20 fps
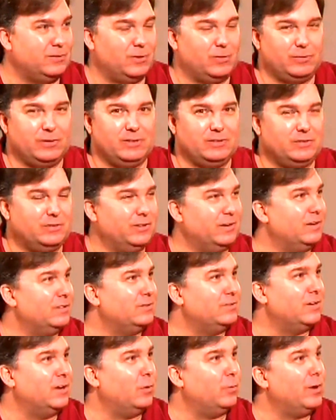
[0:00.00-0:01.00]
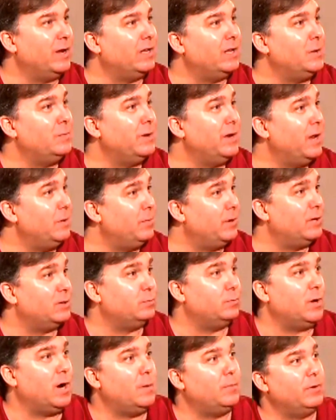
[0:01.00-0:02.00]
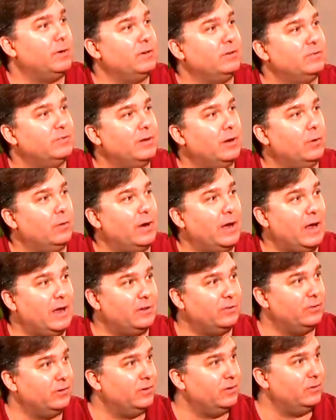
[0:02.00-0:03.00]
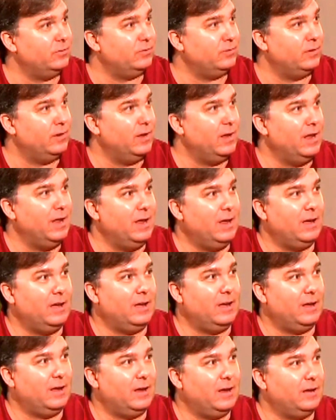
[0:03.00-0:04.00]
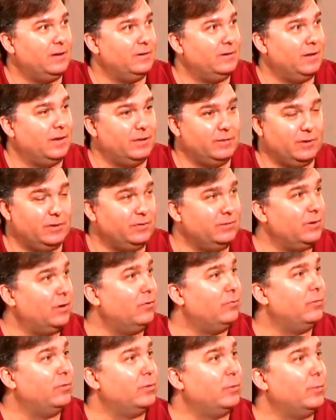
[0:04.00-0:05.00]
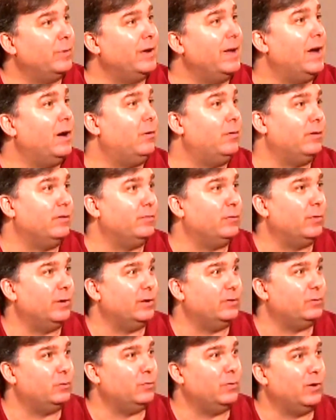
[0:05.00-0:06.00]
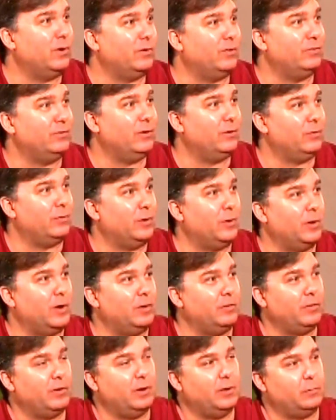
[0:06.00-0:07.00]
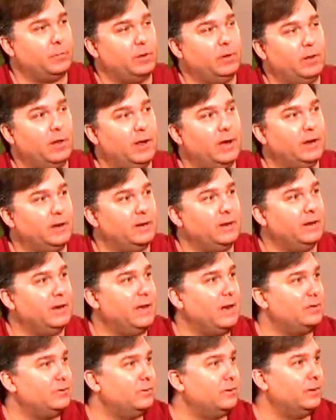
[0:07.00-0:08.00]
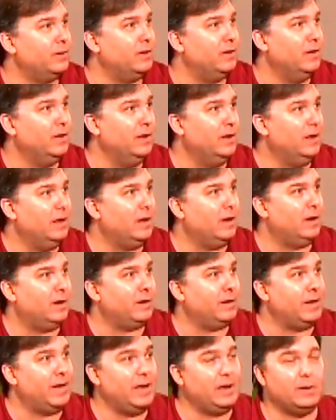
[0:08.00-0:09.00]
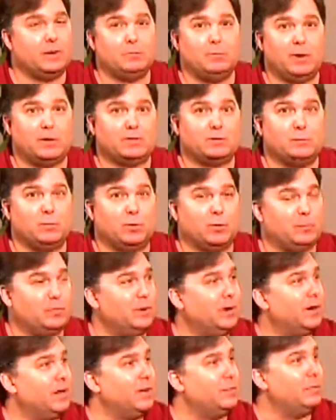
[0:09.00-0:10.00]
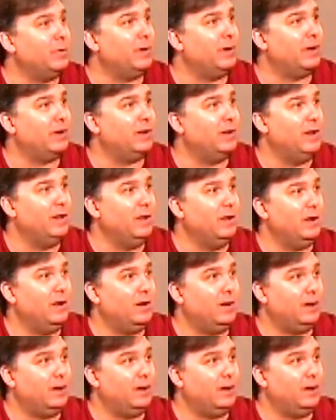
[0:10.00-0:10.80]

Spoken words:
So these things we eliminate because properties sell as is, and they sell for the reality of what it's worth. So a client can actually gain much more money by